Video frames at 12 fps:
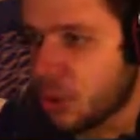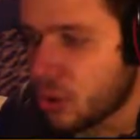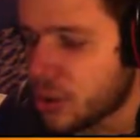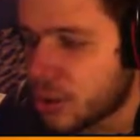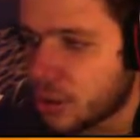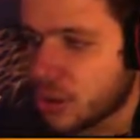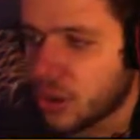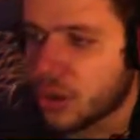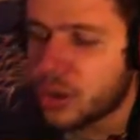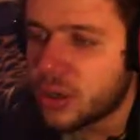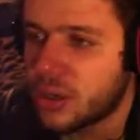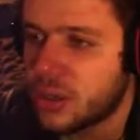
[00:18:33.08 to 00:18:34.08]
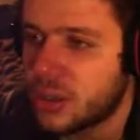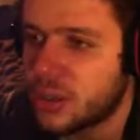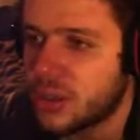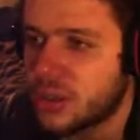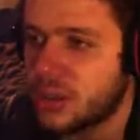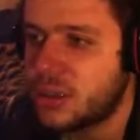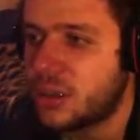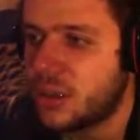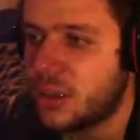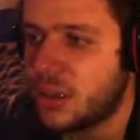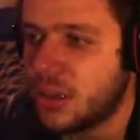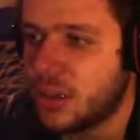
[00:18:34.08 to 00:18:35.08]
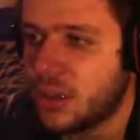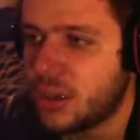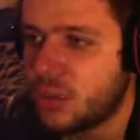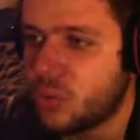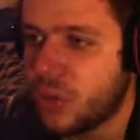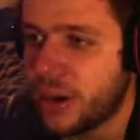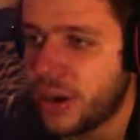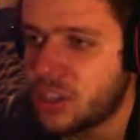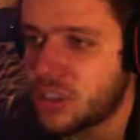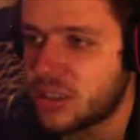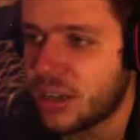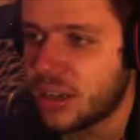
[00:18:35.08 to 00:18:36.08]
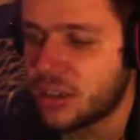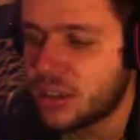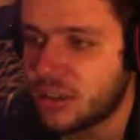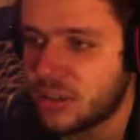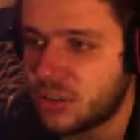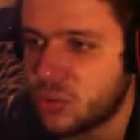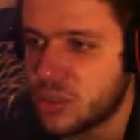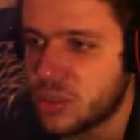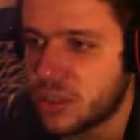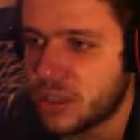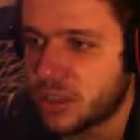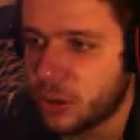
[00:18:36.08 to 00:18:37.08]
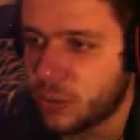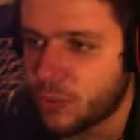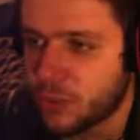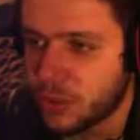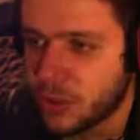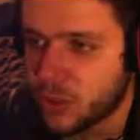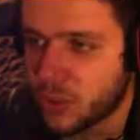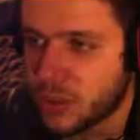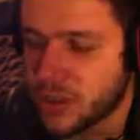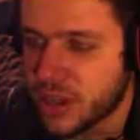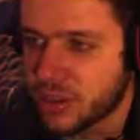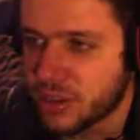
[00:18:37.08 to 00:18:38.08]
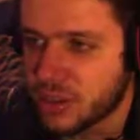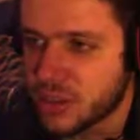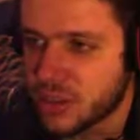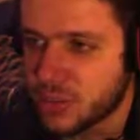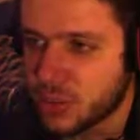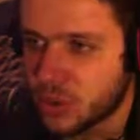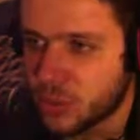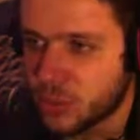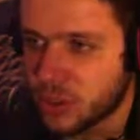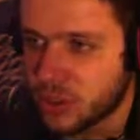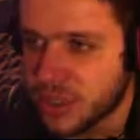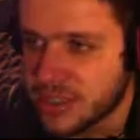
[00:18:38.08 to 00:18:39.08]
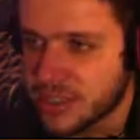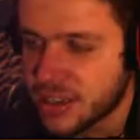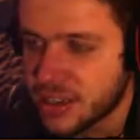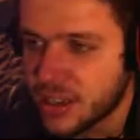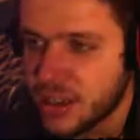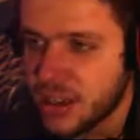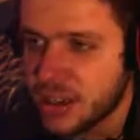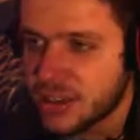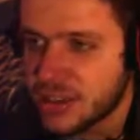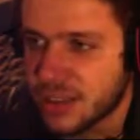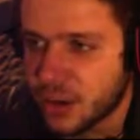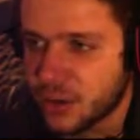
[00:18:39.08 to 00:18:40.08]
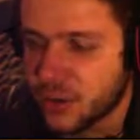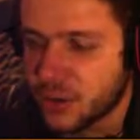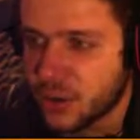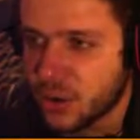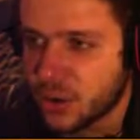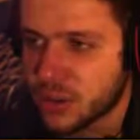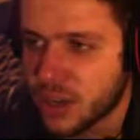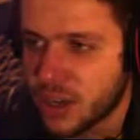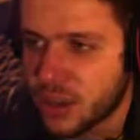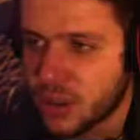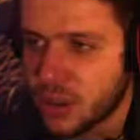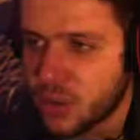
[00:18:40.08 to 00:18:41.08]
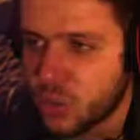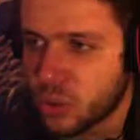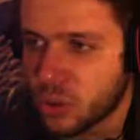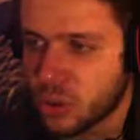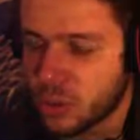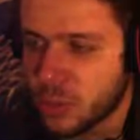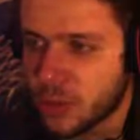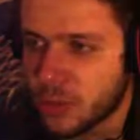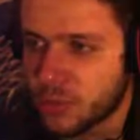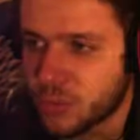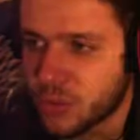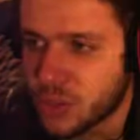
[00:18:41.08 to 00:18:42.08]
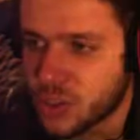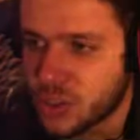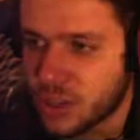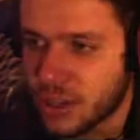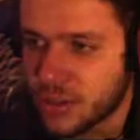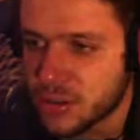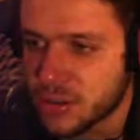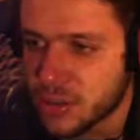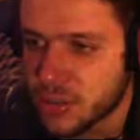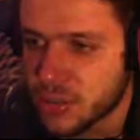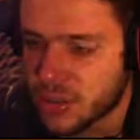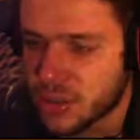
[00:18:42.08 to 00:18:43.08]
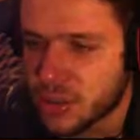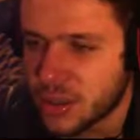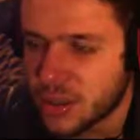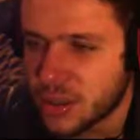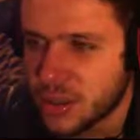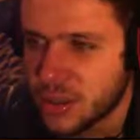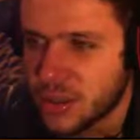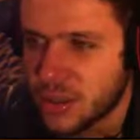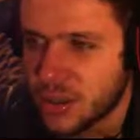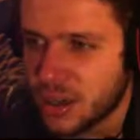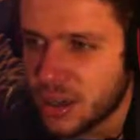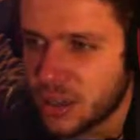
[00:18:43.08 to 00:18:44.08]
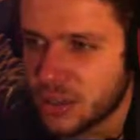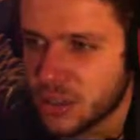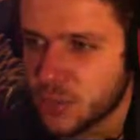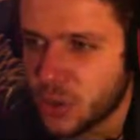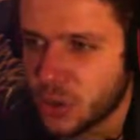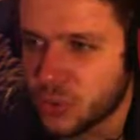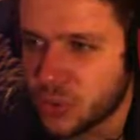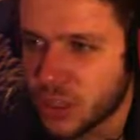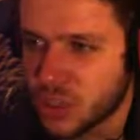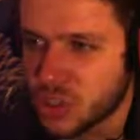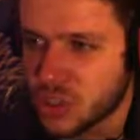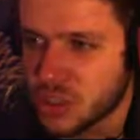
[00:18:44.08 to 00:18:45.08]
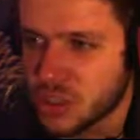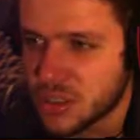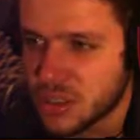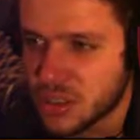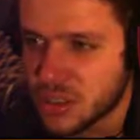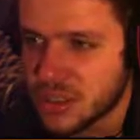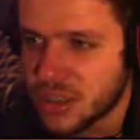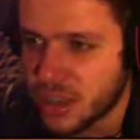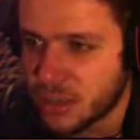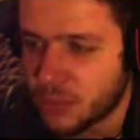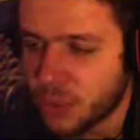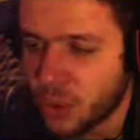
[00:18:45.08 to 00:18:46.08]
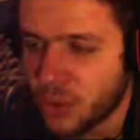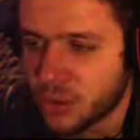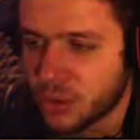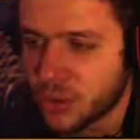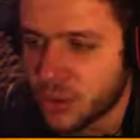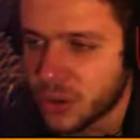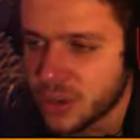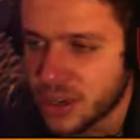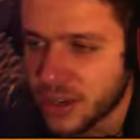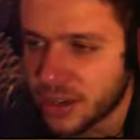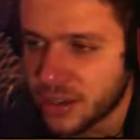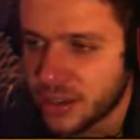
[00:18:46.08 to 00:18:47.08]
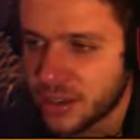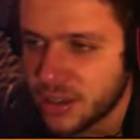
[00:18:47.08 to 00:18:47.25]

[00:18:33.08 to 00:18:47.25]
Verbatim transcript: Molten Core. Uh, we're actually downing, with the help of Limit, we're downing this Immortal pretty nicely. Starfall going down. We're going to be able to finish it down, so that's pretty nice. Uh, at this point, we can just stay and poke, to be honest. Like,